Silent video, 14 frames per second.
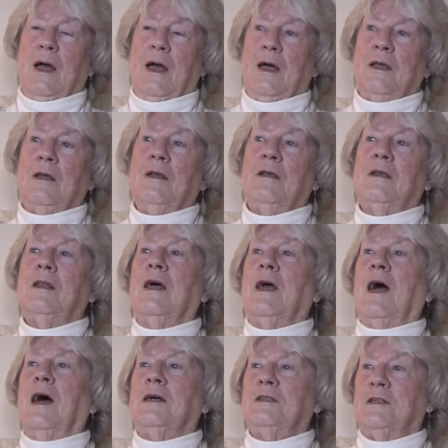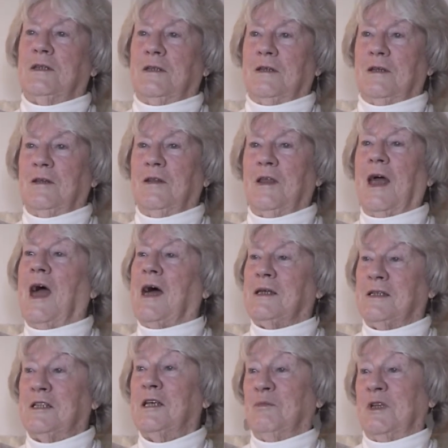And they
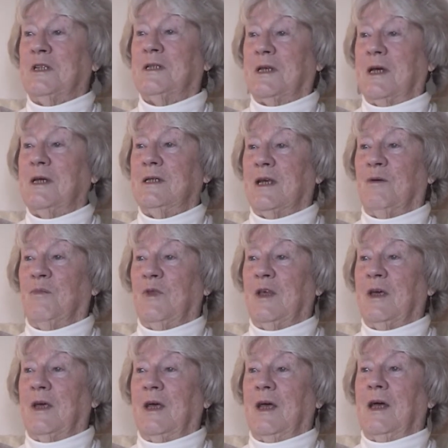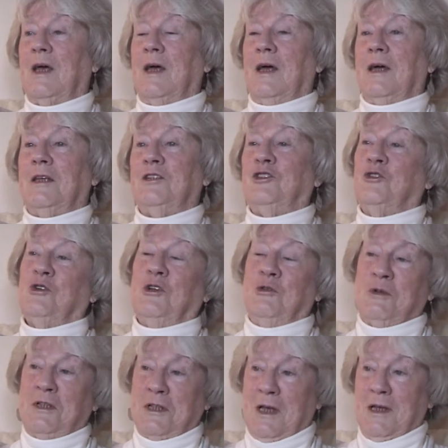asked them to say something. And Julia
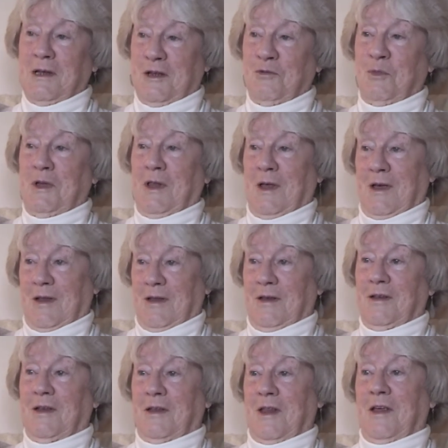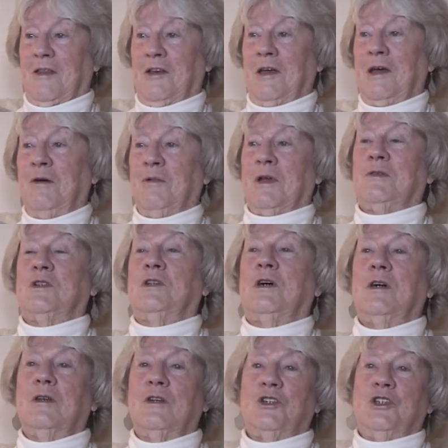was saying to me the other day when I was
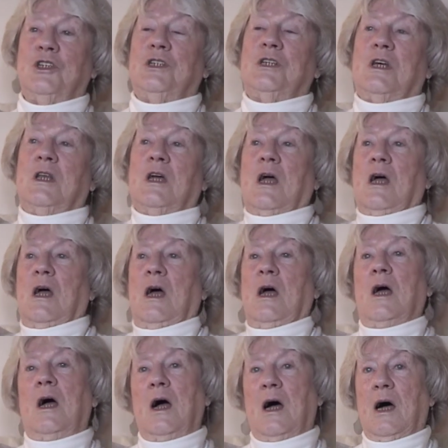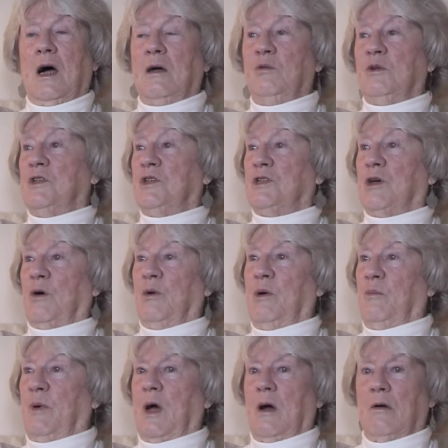talking to her, she said, I was so
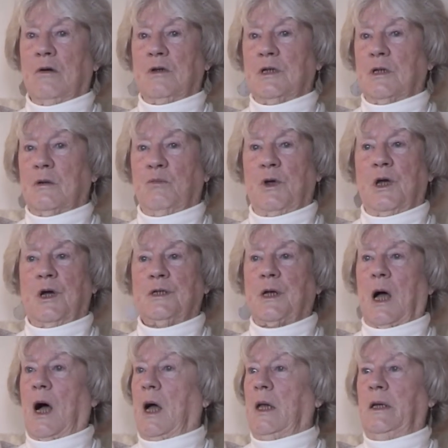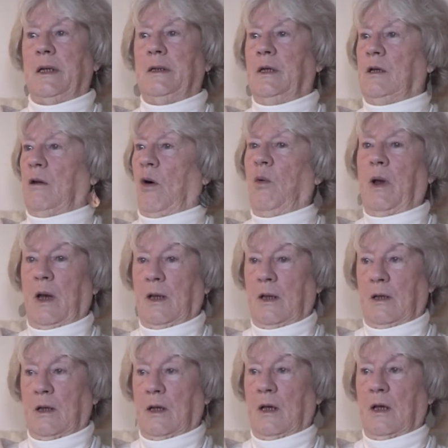embarrassed because I didn't know
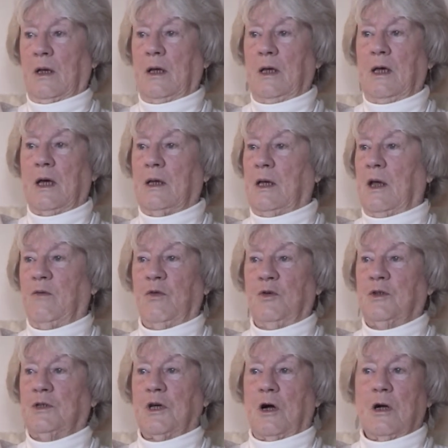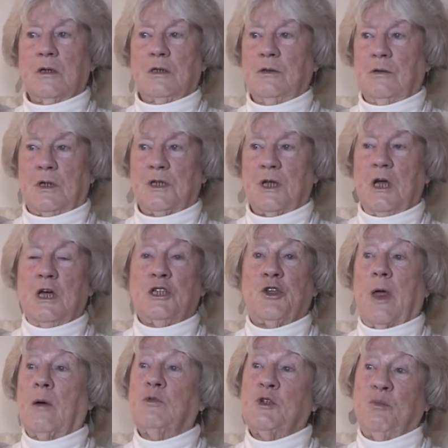anything. He had never talked to us. So
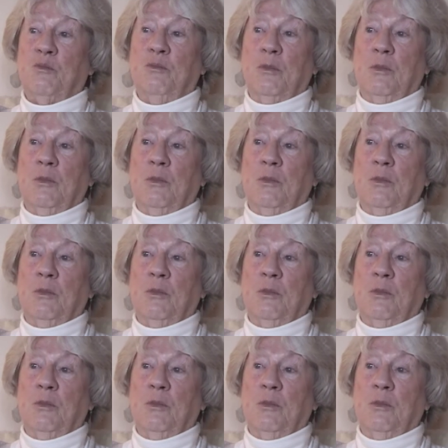that was,